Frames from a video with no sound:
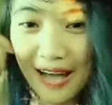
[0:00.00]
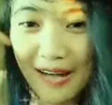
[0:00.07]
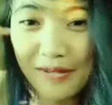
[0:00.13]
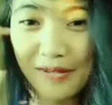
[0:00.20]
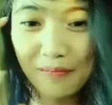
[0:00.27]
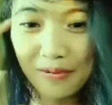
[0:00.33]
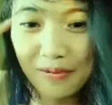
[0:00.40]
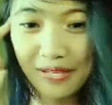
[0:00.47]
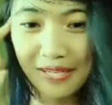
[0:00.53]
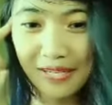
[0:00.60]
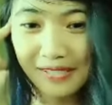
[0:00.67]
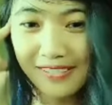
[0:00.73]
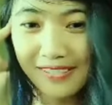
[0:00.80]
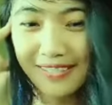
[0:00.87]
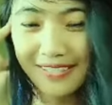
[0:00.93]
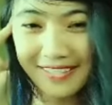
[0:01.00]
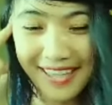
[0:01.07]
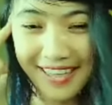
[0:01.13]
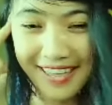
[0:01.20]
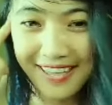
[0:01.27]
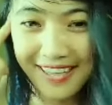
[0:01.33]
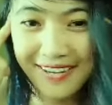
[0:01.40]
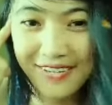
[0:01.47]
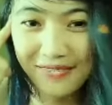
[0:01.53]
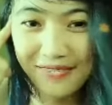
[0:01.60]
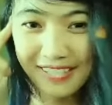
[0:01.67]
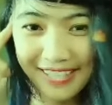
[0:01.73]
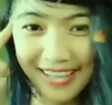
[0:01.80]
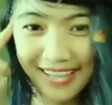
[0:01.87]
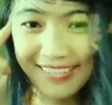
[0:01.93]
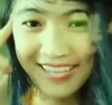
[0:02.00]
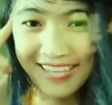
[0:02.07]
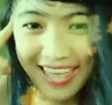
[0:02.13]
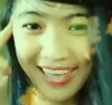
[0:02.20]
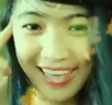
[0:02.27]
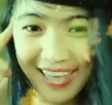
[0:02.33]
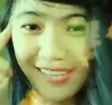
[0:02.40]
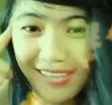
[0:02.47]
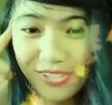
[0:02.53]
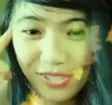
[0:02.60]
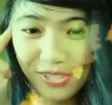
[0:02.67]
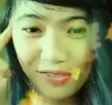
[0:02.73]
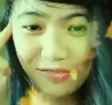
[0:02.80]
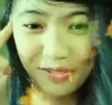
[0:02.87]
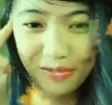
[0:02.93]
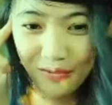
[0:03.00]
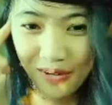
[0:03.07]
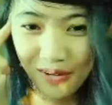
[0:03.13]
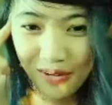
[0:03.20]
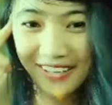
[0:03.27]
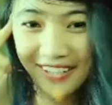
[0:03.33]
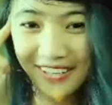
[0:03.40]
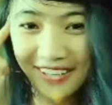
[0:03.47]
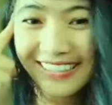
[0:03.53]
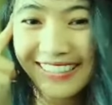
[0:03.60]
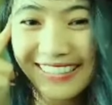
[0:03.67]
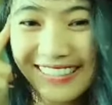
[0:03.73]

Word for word: Yes. I've been staring at the edge of the wall.